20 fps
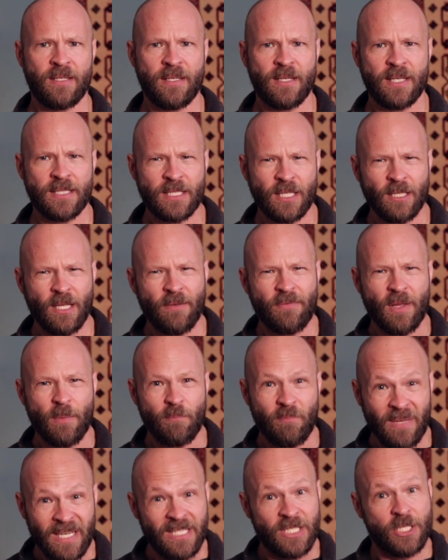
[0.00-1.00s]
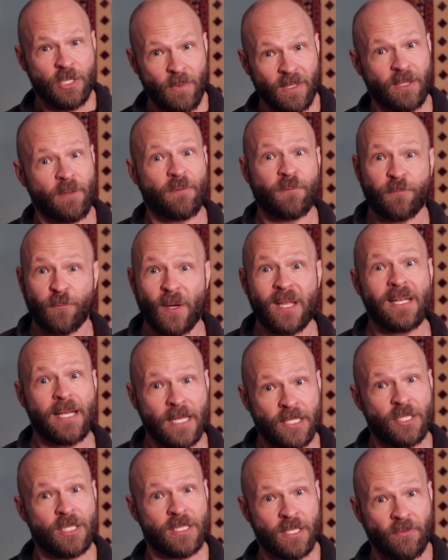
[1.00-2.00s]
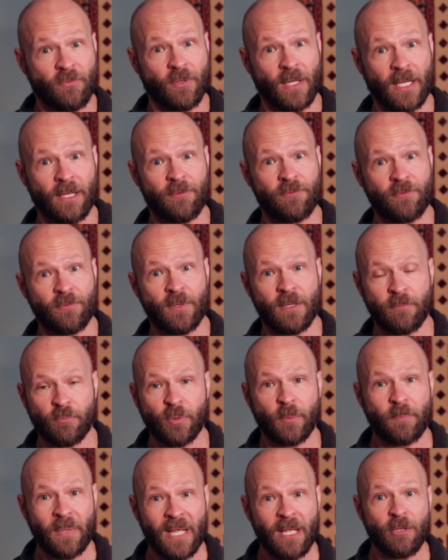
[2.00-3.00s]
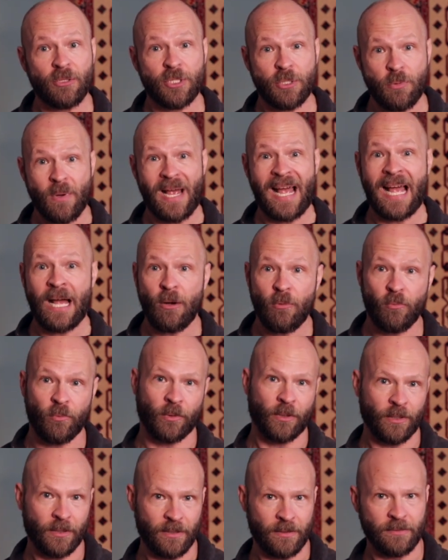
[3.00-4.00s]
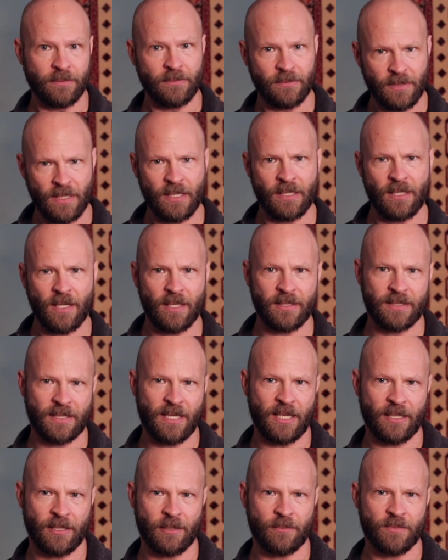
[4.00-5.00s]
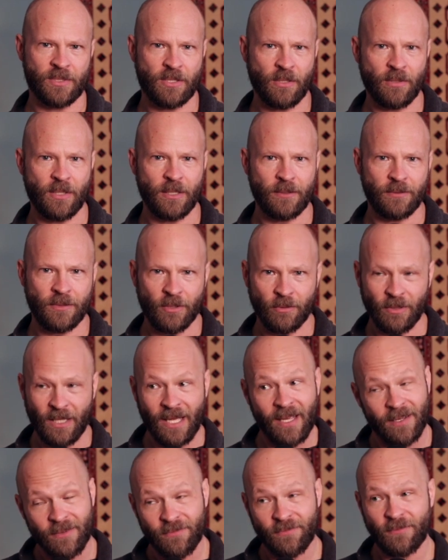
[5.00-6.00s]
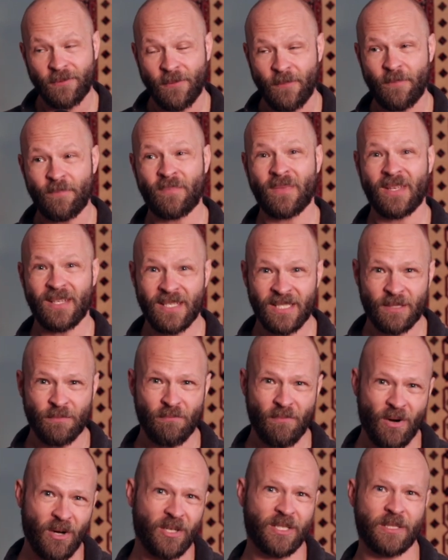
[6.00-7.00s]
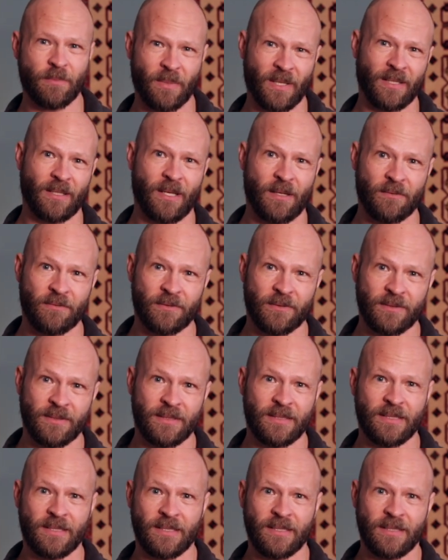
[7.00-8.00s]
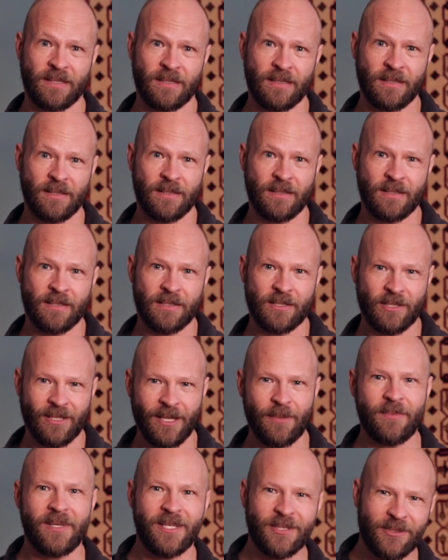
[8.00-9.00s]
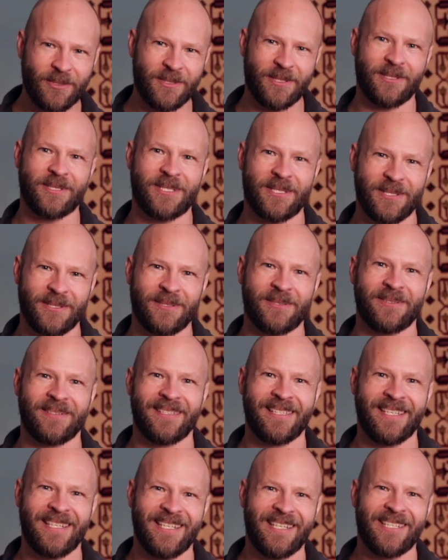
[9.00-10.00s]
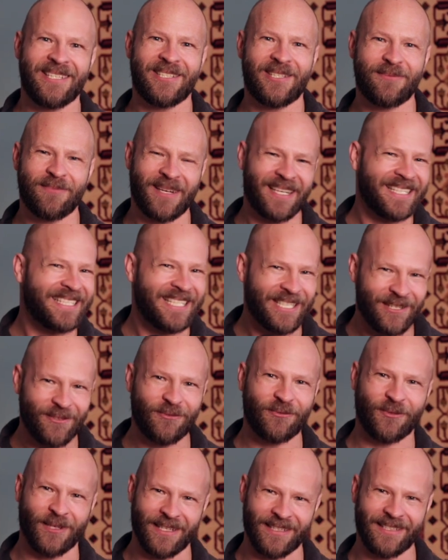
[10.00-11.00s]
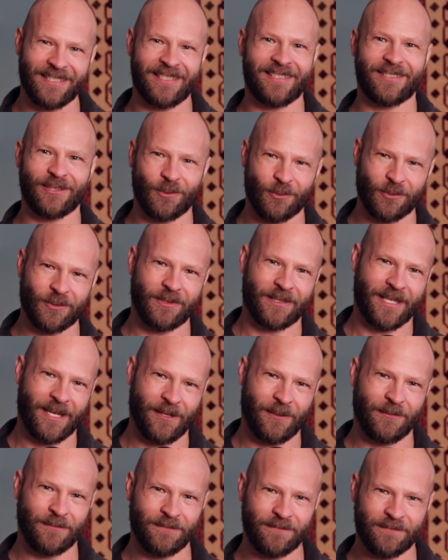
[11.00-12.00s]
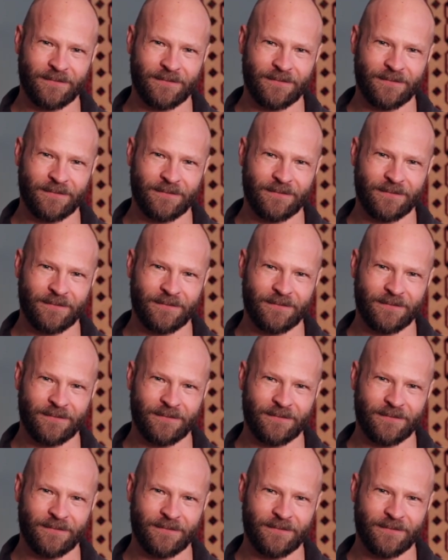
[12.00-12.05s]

It's a love that meets you at the frayed edges of life and propels you outward in God's kingdom so that your life is marked by love. So let me introduce you to my dear friend, Laurel Kehl.